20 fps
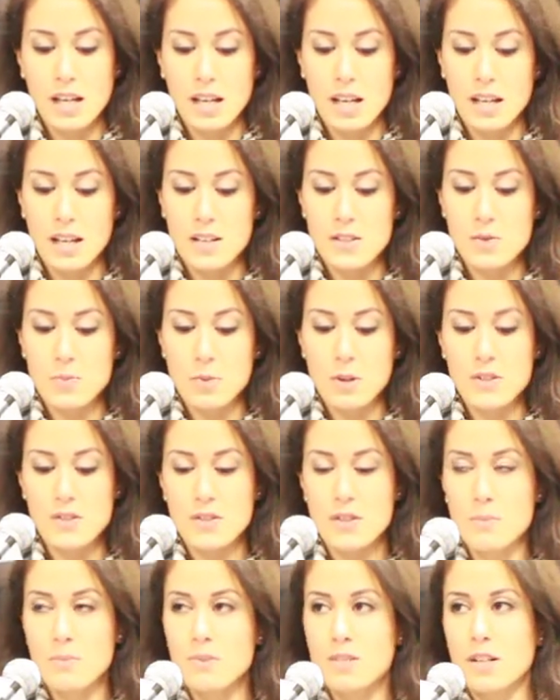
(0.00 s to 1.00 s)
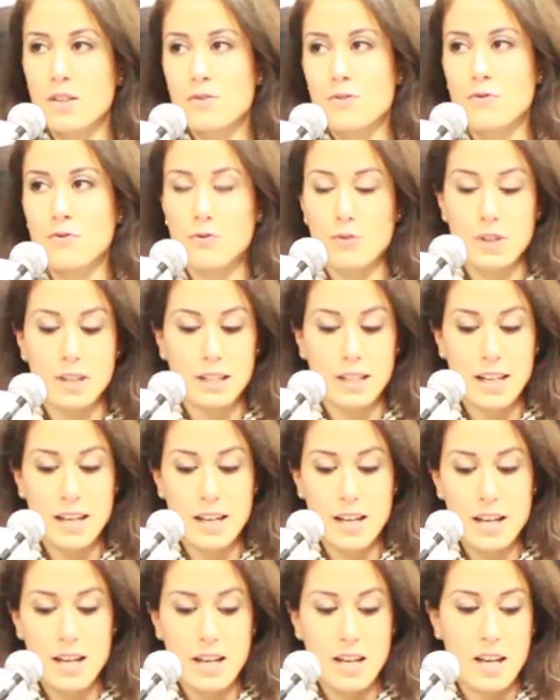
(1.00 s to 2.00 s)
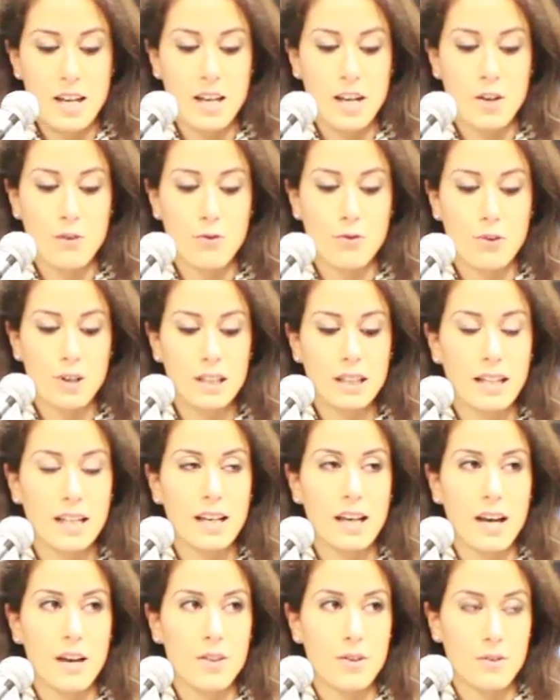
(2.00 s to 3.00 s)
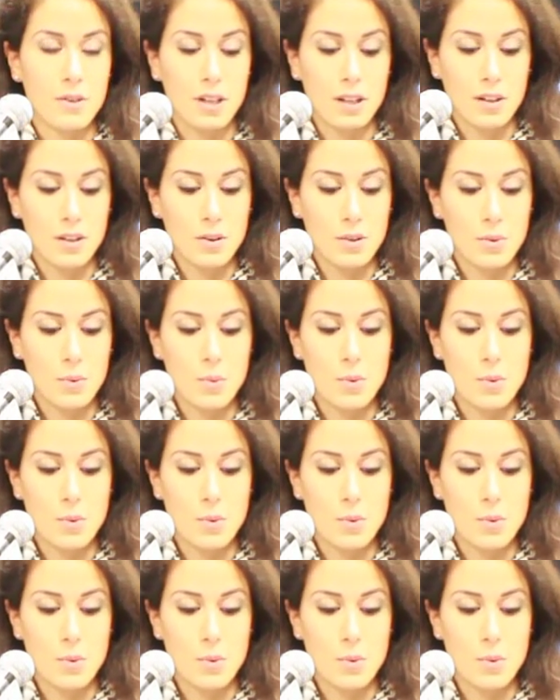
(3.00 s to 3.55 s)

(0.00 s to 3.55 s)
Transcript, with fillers: can express themselves freely in a friendly gathering.